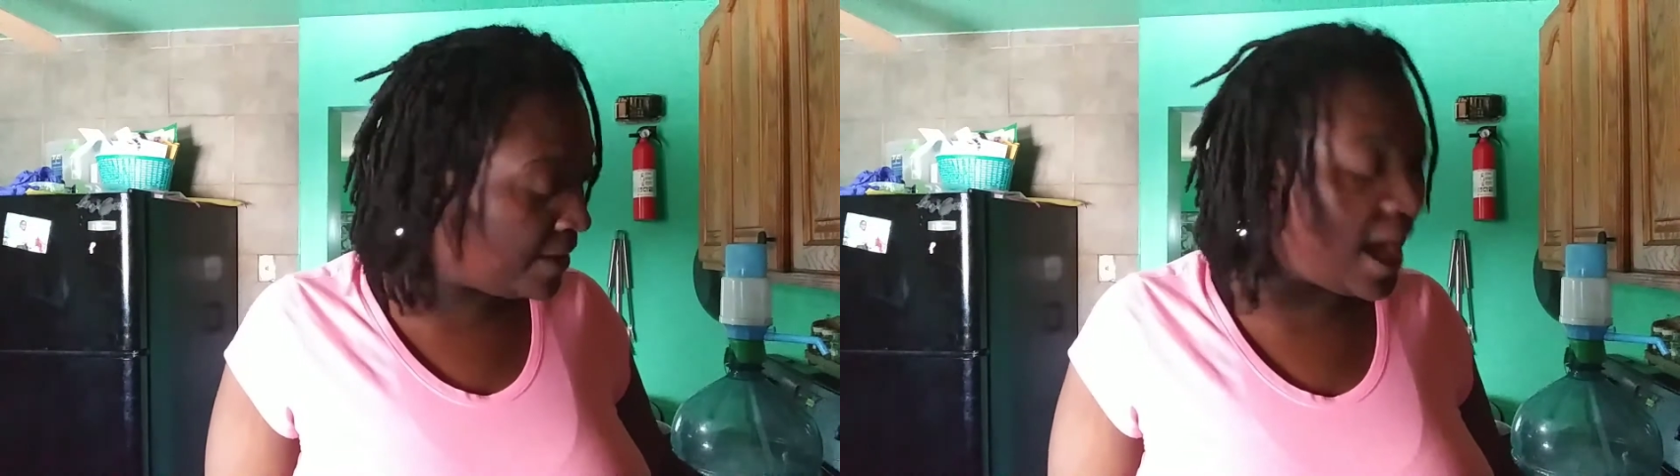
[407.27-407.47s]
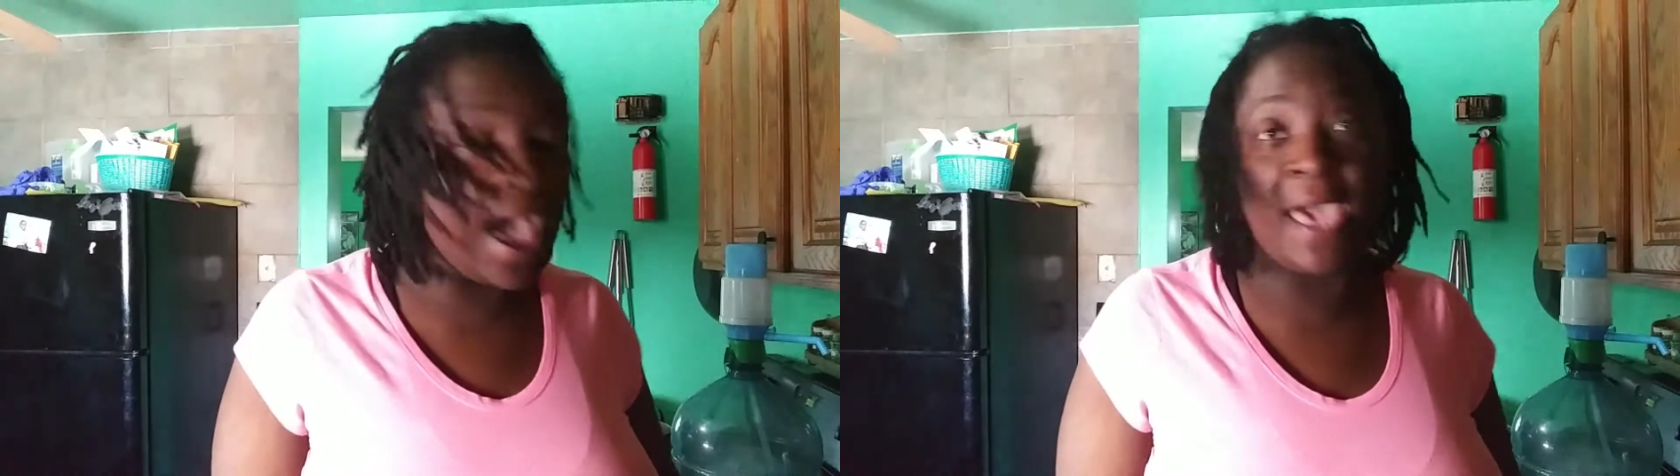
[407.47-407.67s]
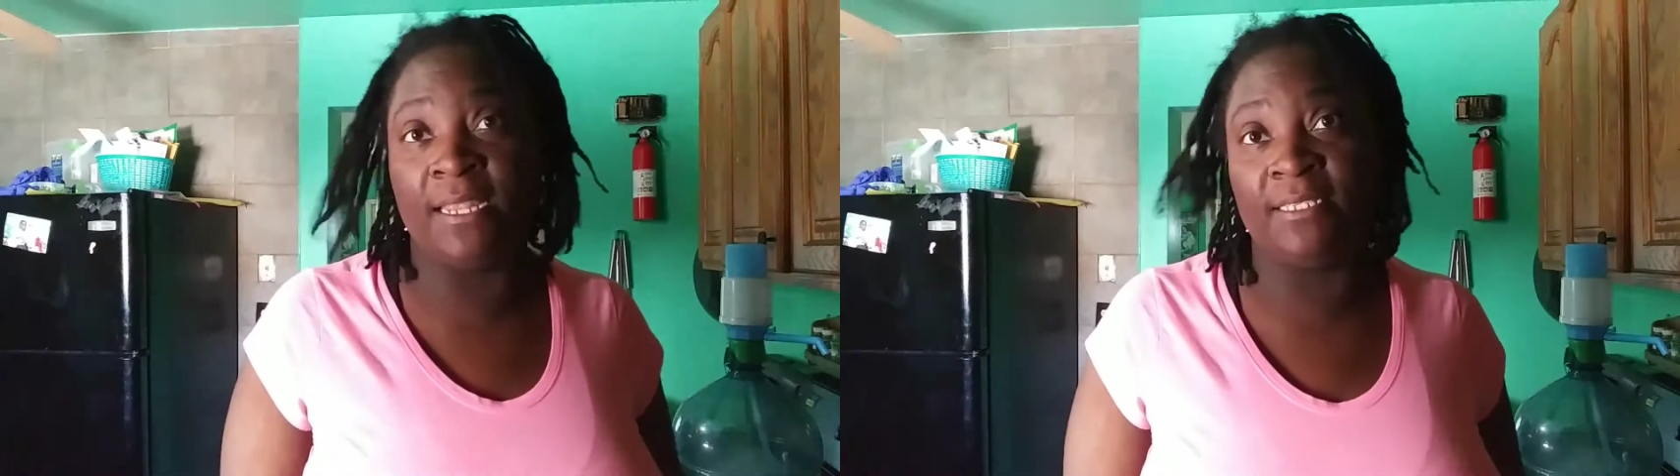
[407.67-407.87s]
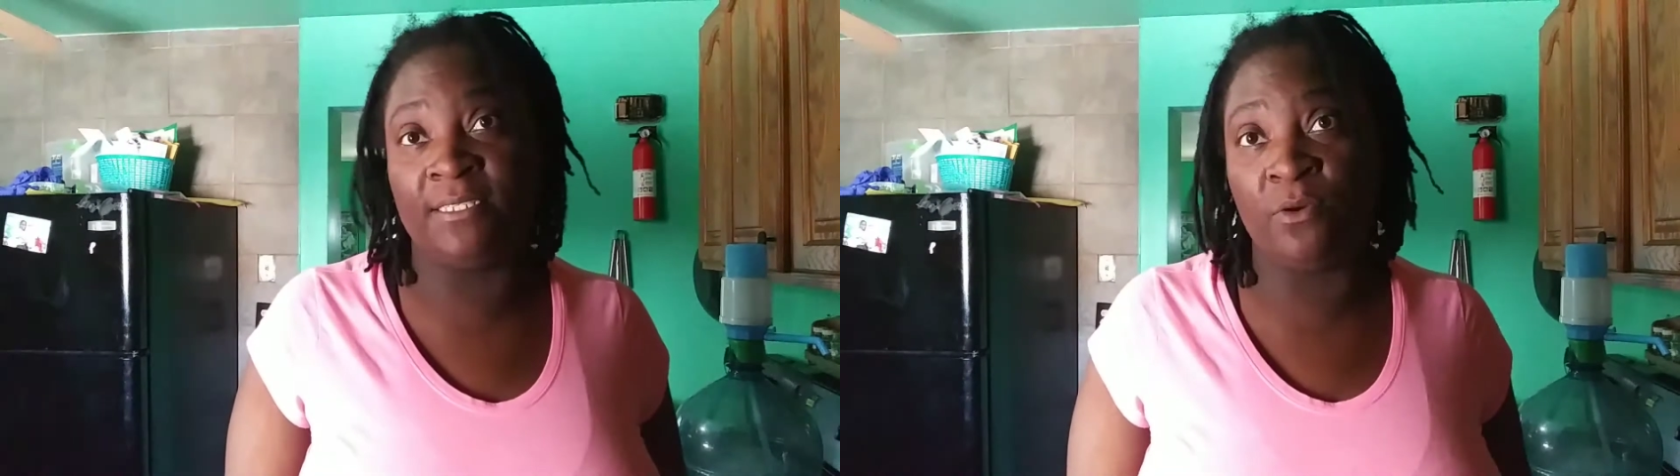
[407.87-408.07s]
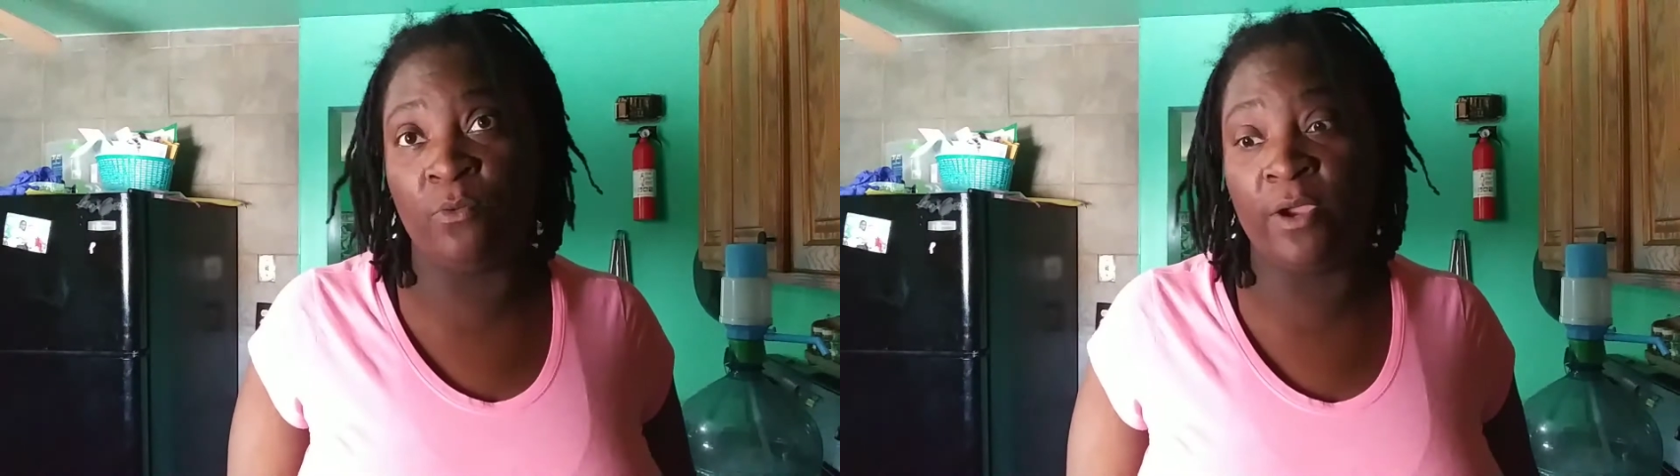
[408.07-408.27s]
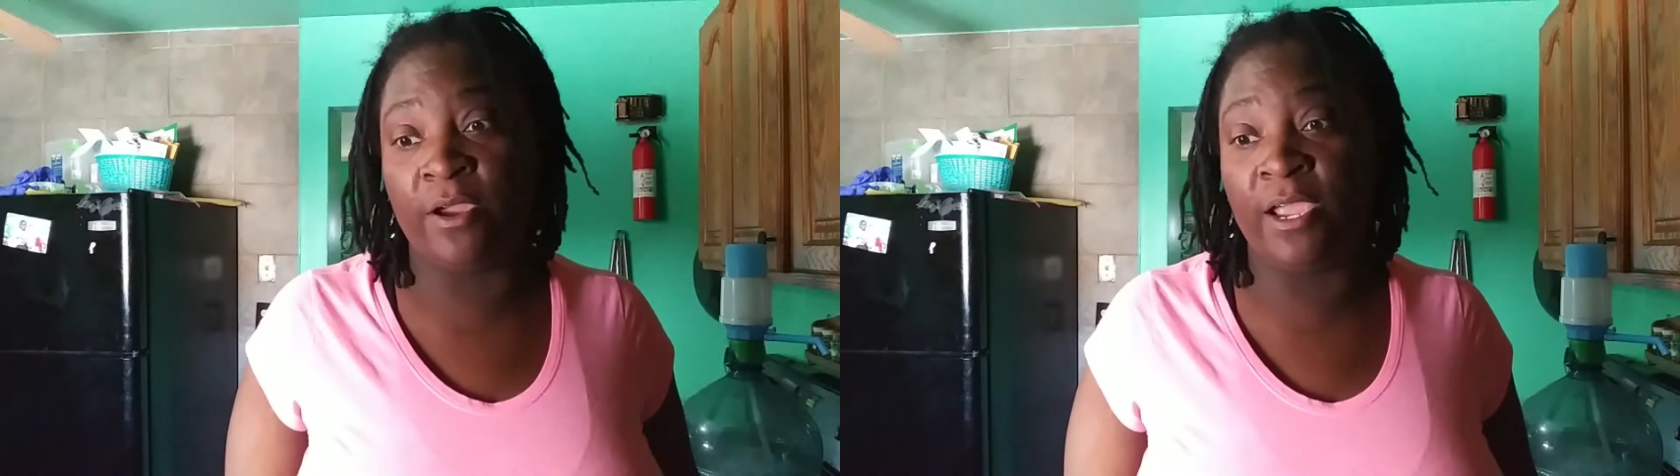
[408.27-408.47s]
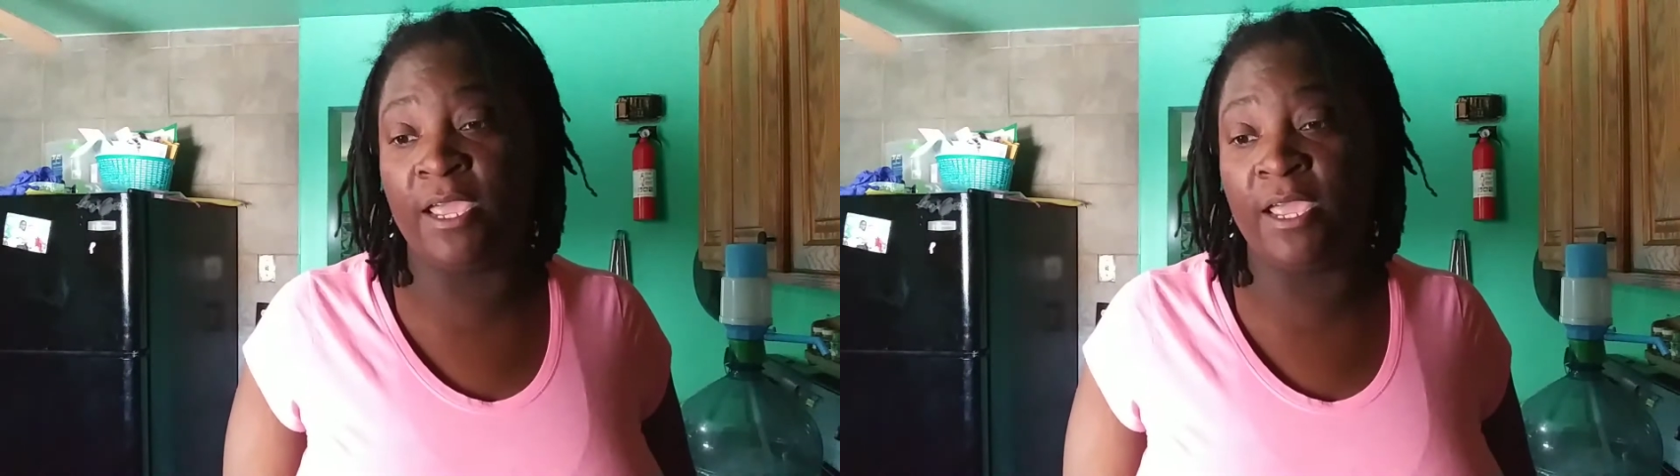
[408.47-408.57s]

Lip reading: hide it somewhere,